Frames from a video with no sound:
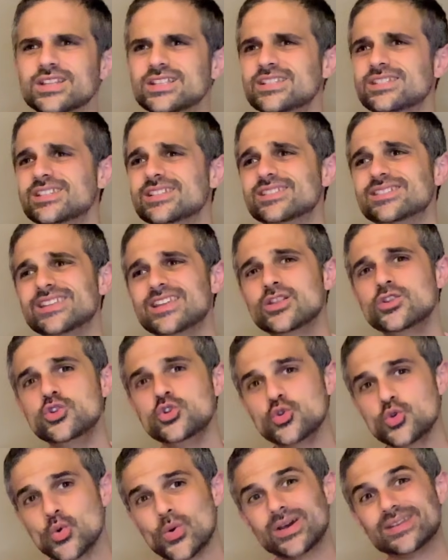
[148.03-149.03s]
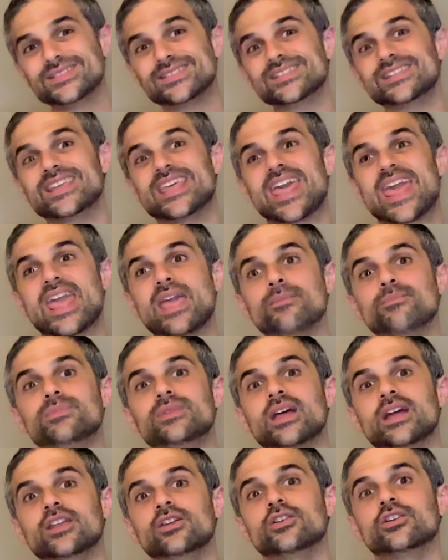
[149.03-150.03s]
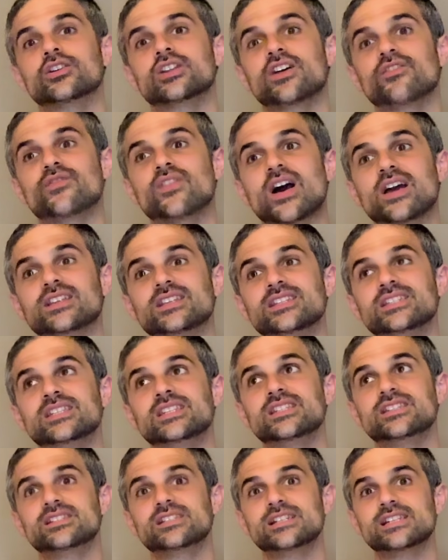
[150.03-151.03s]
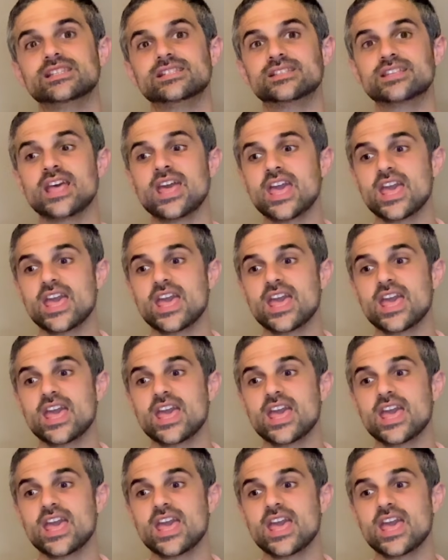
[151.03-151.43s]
This is the newest game that you're gonna find in this list.